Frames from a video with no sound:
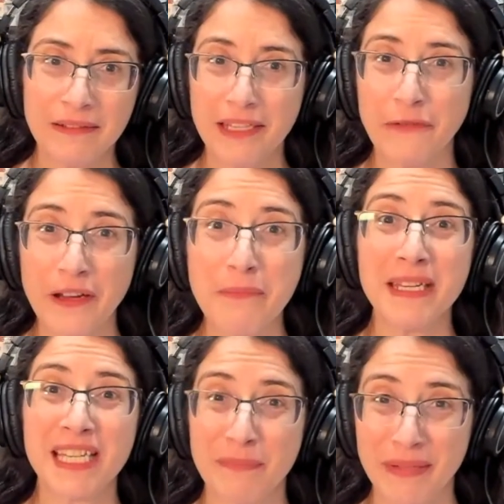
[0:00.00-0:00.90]
if I
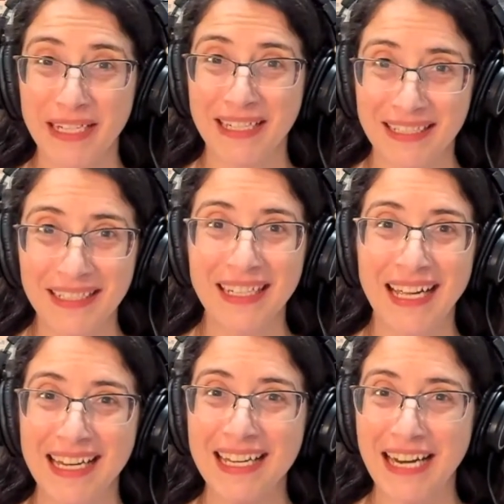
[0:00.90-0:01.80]
misspeak,
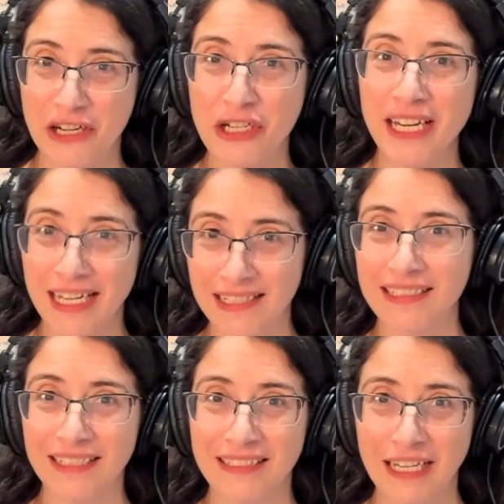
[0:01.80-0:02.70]
I can actually
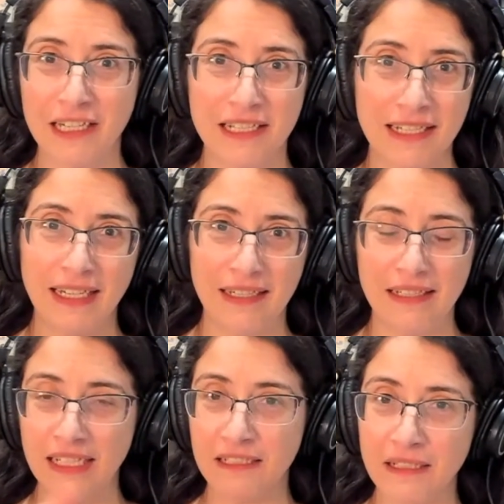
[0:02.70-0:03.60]
edit the text
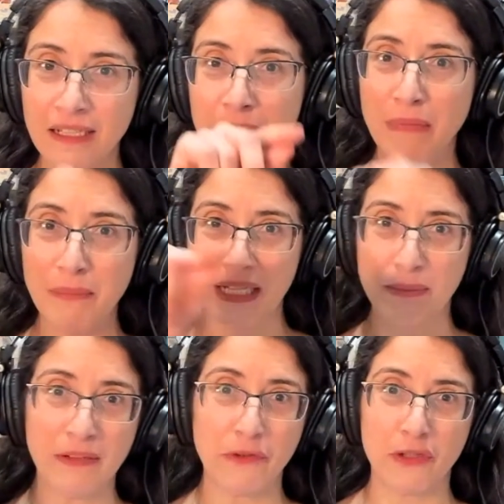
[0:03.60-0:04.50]
and it mimics
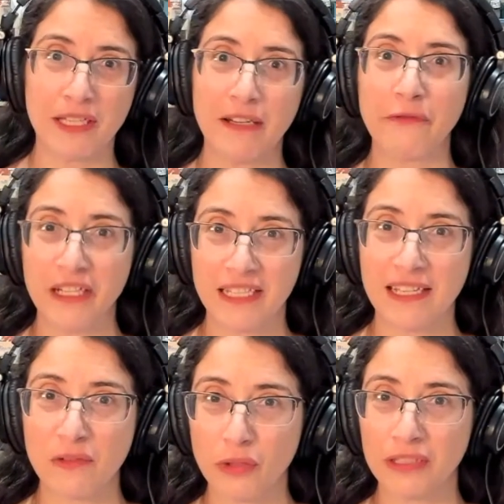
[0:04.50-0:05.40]
my voice and
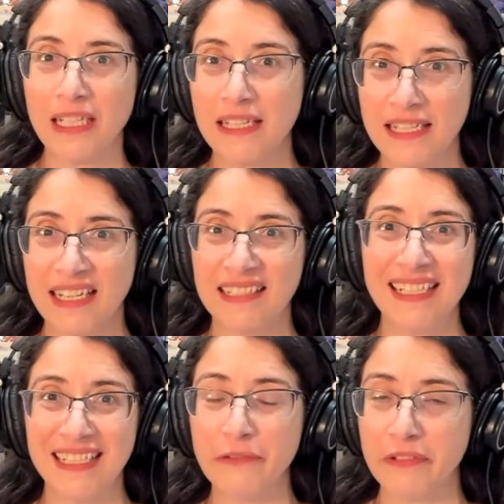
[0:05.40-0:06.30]
fixes what I said
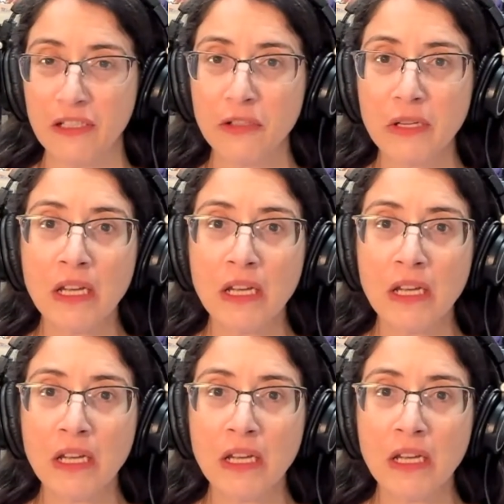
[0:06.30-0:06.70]
in the video.